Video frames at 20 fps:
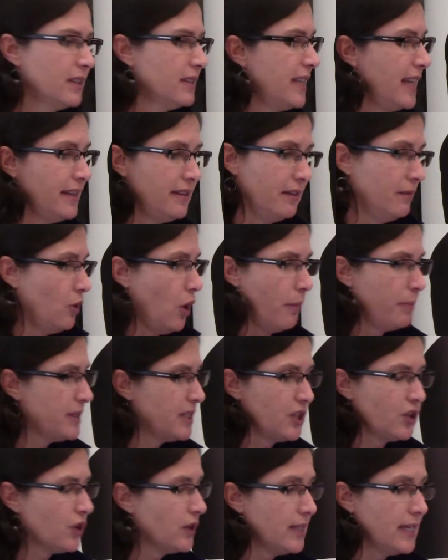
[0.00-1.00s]
The
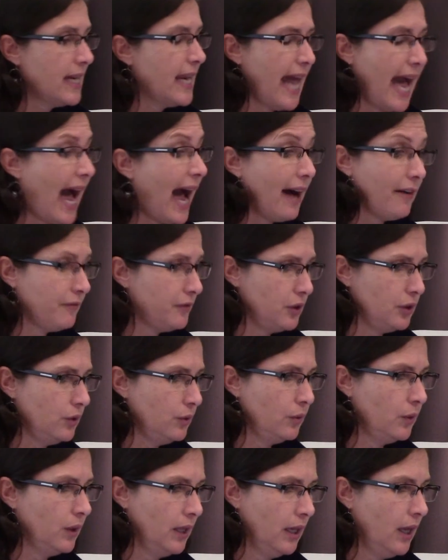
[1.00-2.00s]
opposition didn't have
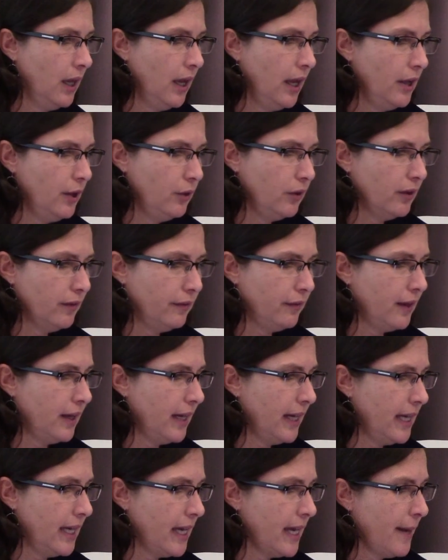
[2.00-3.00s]
to
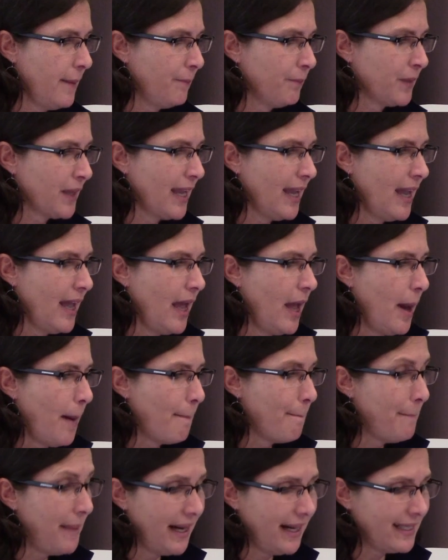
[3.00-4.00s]
unify,
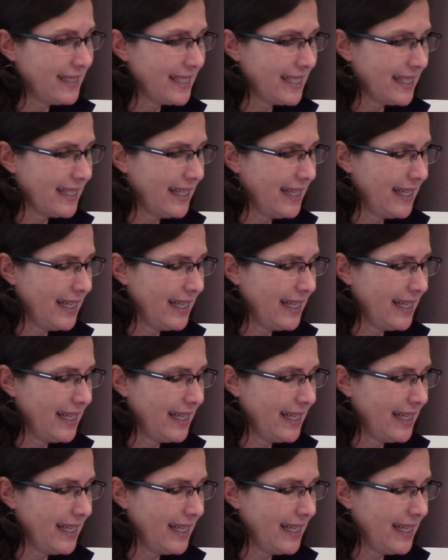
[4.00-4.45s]
but